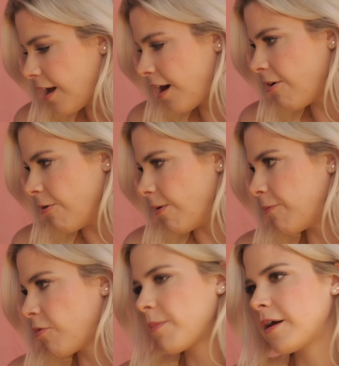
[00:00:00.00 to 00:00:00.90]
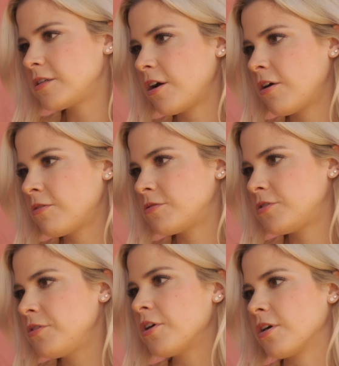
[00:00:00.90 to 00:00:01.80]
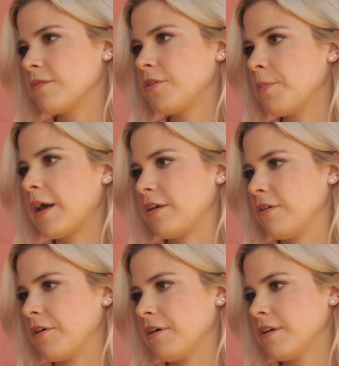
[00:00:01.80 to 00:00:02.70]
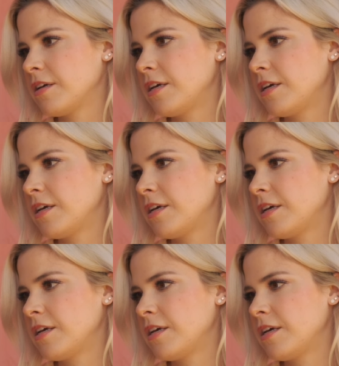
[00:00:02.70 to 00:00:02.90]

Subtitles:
know. And we're about to go to your backyard.